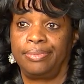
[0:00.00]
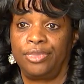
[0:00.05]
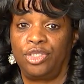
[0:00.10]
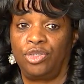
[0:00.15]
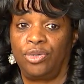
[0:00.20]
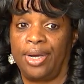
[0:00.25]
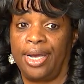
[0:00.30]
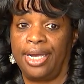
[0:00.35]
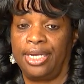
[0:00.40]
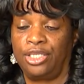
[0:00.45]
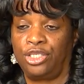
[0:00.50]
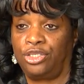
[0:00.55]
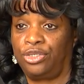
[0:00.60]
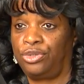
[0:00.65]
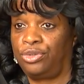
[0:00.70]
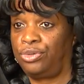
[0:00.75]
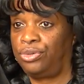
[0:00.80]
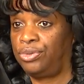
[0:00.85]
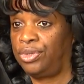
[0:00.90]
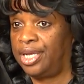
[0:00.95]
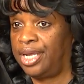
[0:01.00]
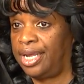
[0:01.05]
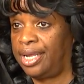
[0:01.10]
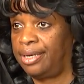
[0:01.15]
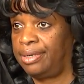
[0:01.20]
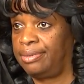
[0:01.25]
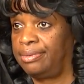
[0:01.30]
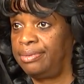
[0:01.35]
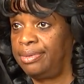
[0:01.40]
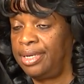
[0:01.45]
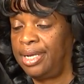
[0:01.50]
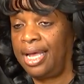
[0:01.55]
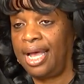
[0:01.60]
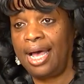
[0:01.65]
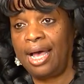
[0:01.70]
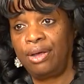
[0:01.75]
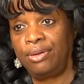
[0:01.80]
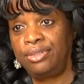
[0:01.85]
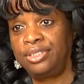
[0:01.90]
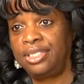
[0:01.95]
trying to get
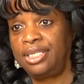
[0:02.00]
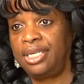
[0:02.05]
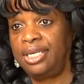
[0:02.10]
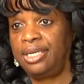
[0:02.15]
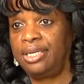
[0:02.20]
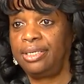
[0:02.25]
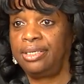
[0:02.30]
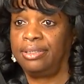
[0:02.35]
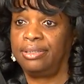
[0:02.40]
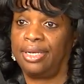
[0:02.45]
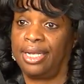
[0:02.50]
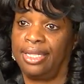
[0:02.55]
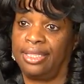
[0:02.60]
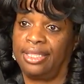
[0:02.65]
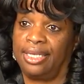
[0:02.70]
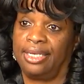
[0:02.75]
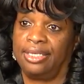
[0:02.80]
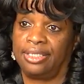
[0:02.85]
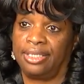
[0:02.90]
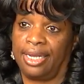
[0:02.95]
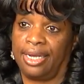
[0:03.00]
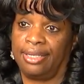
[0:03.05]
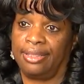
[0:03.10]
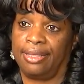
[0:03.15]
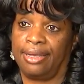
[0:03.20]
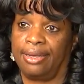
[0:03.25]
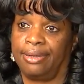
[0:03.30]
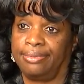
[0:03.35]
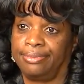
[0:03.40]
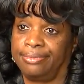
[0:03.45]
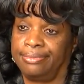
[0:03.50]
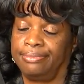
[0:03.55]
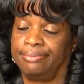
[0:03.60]
housing and things like that.